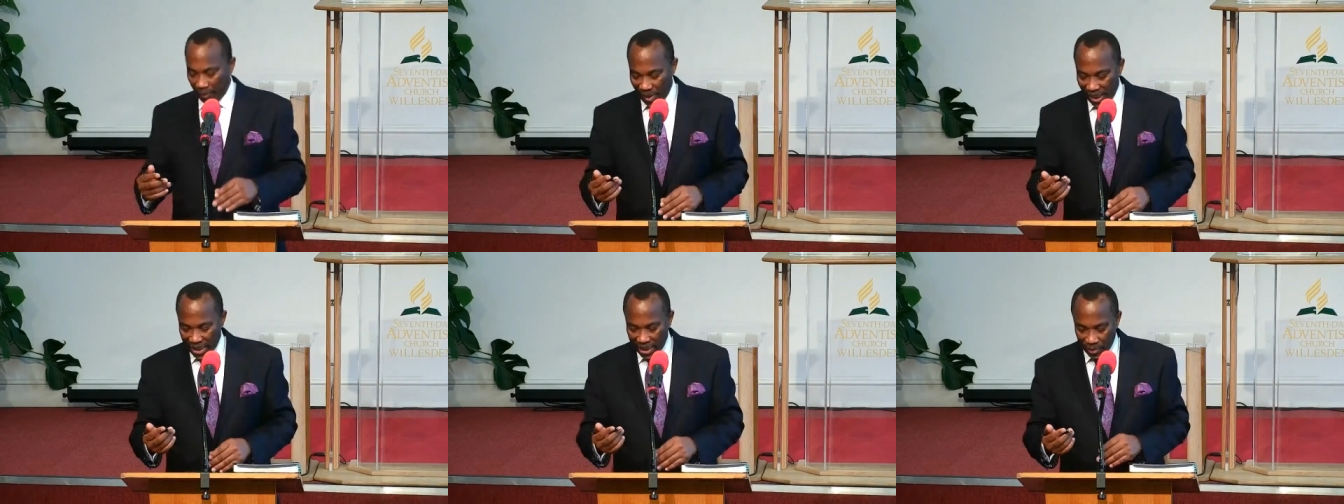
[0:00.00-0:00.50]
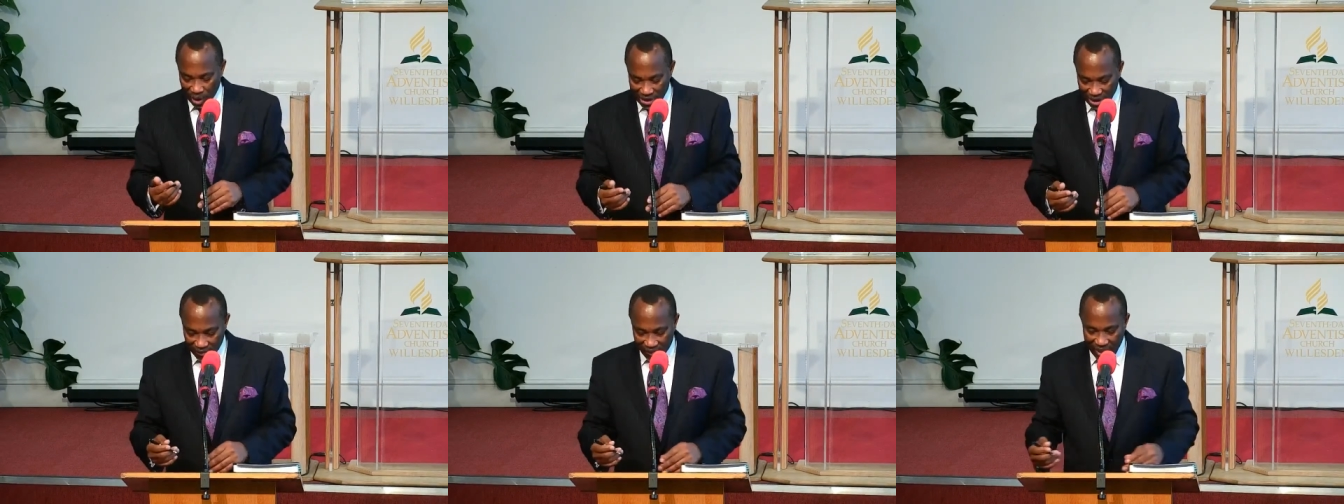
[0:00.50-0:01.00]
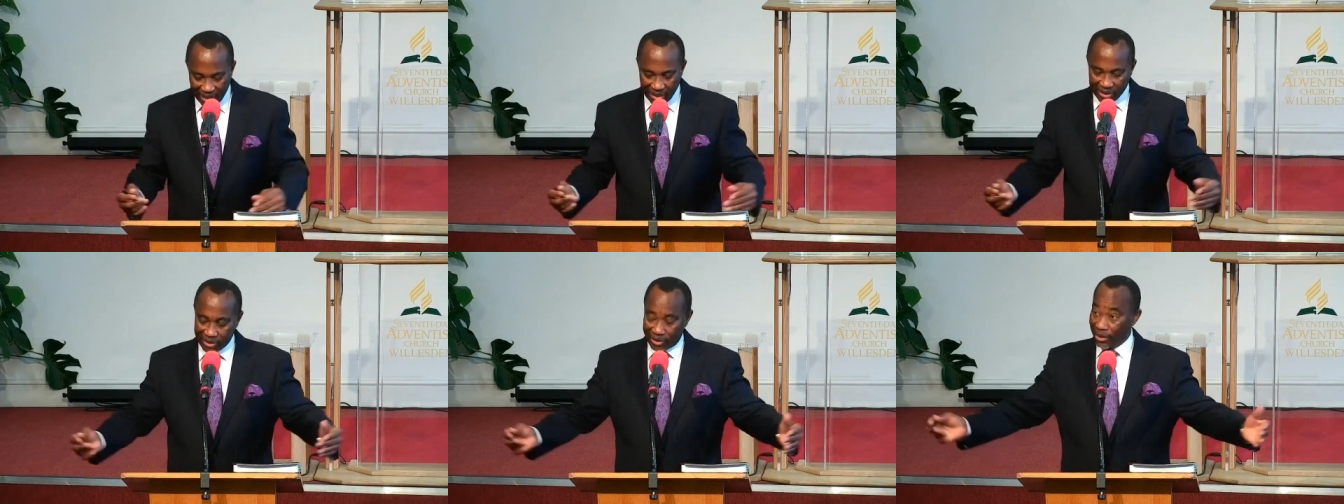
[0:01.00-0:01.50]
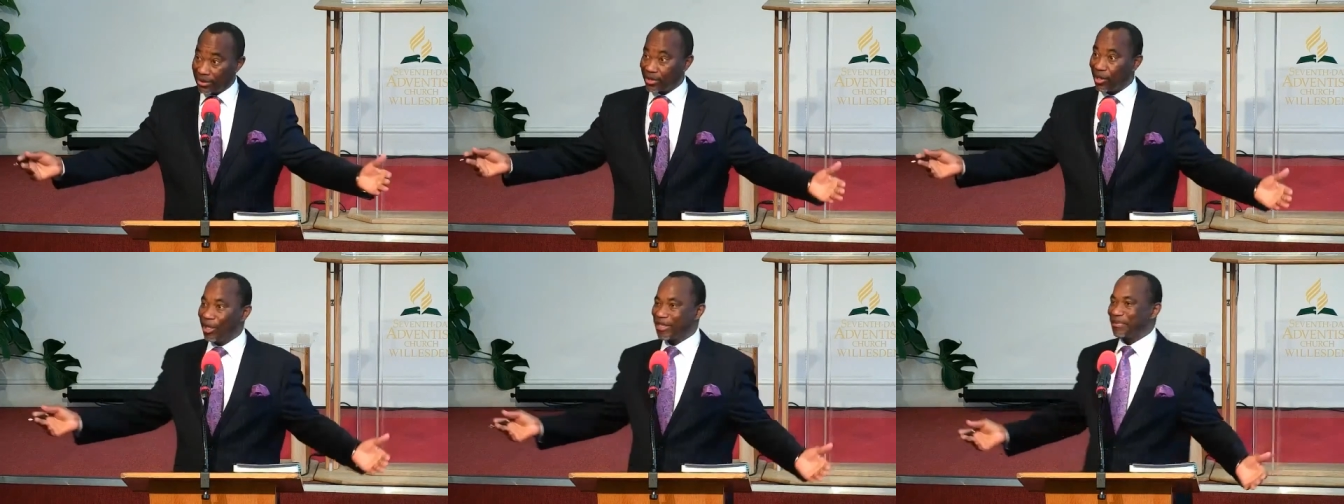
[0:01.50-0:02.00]
Balaam was invited to curse
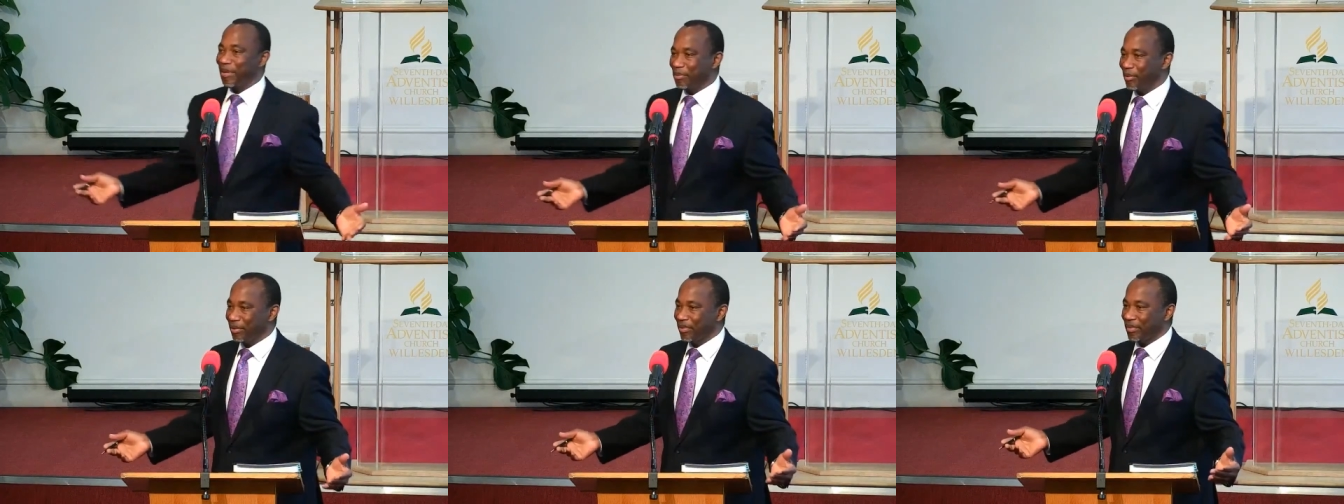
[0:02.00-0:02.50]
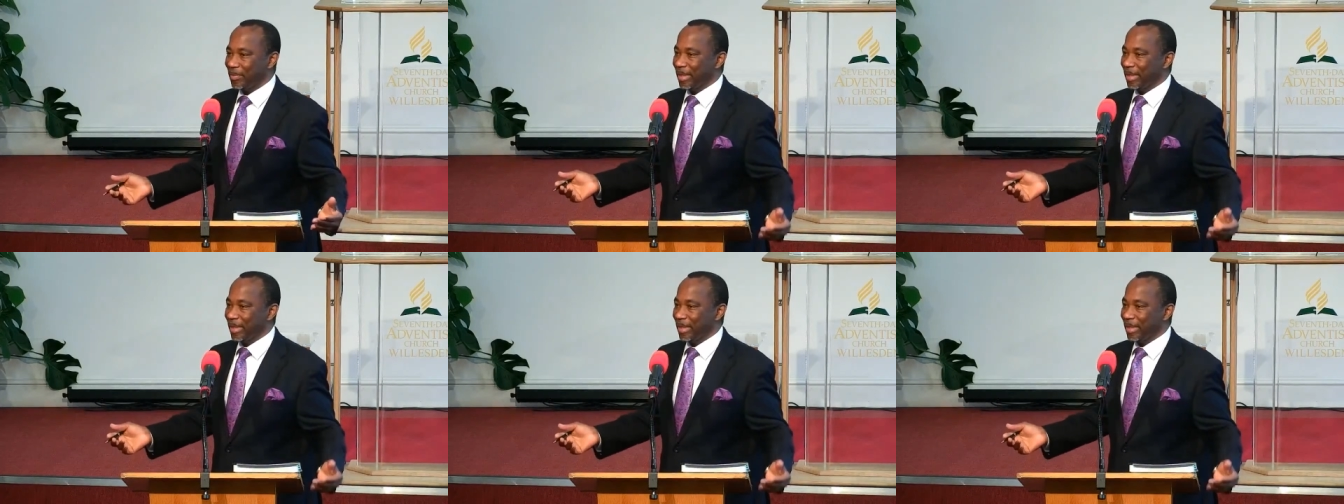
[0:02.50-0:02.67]
God's people.